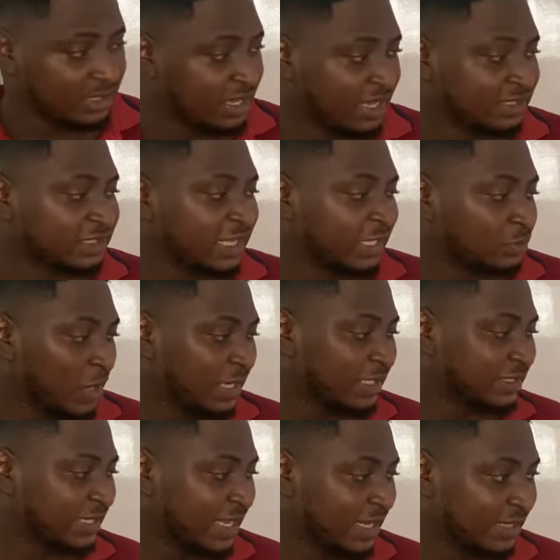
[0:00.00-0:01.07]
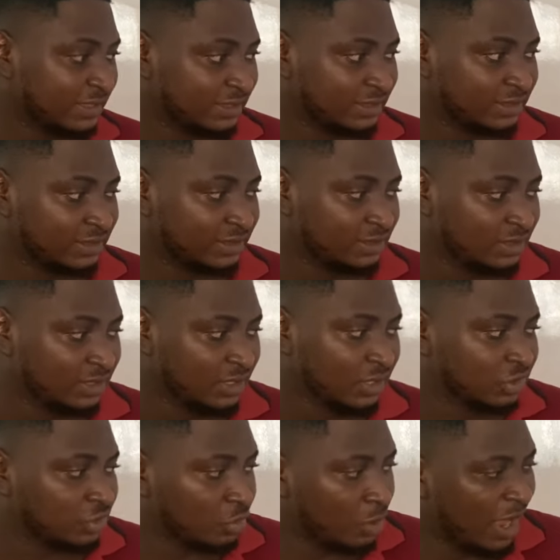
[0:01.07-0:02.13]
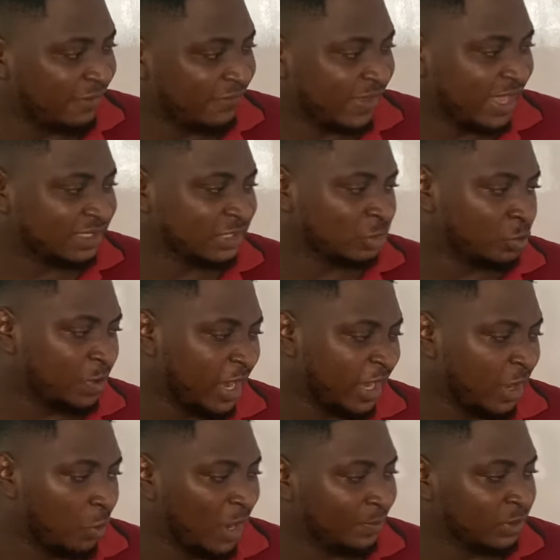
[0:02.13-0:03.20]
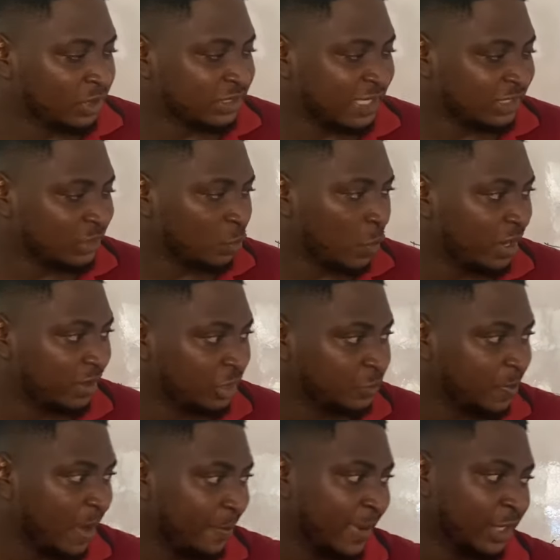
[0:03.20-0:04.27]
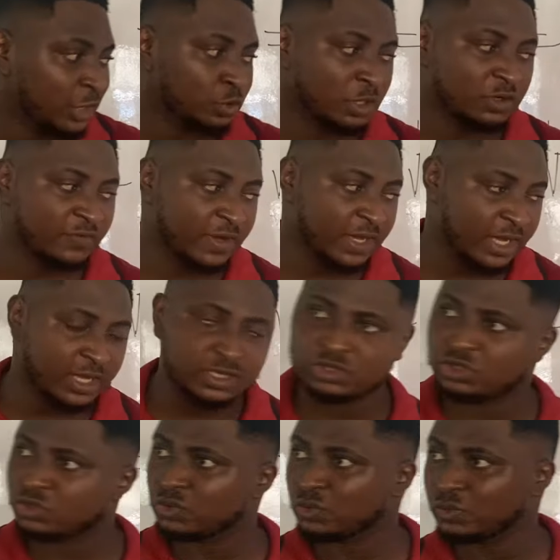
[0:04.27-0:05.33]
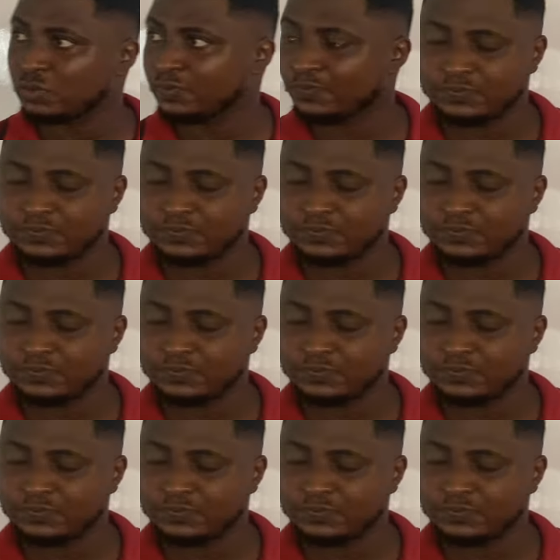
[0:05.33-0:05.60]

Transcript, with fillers: x times one is x. So you have x into bracket 1 plus s squared raised by minus minus 1 over 2.